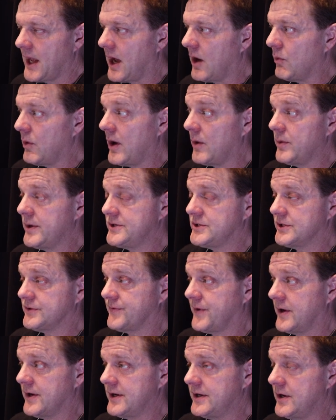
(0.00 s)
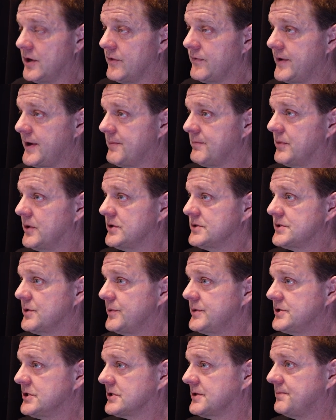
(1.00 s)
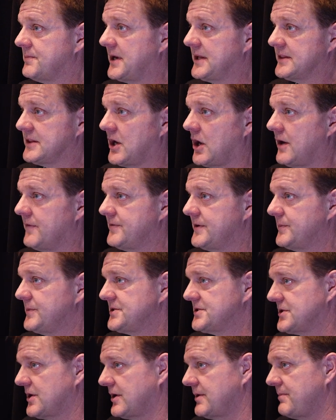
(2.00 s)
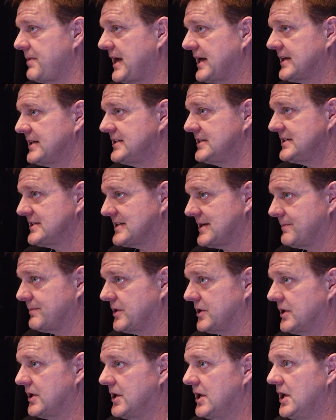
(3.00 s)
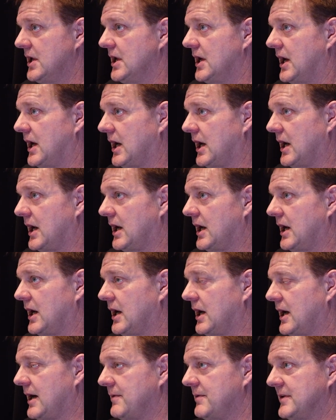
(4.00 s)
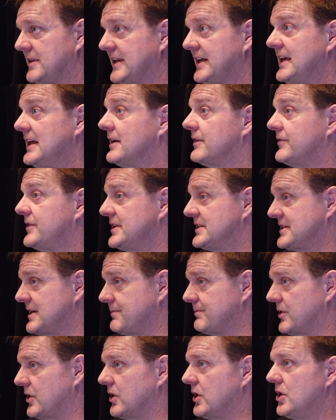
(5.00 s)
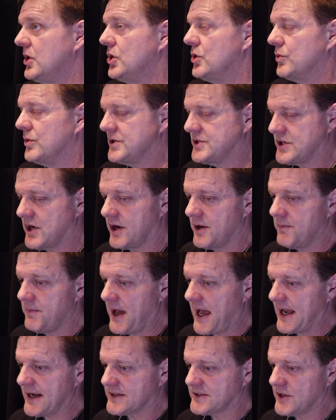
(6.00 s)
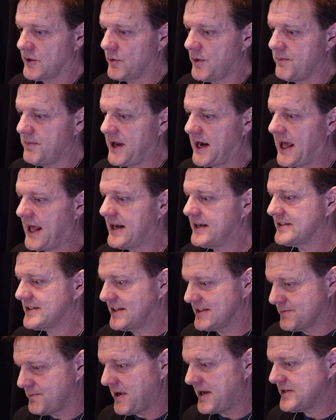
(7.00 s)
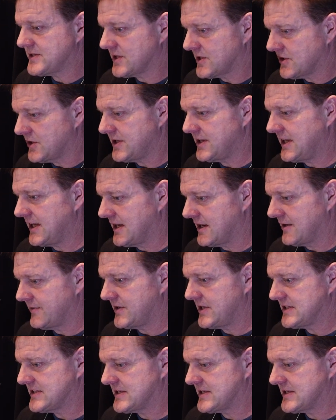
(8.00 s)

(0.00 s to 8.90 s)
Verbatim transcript: Uh, well, we just fought in November, so we took a month off, and we started back in December, uh, uh, uh, the end of December. We started back, so we've been at it since basically the end of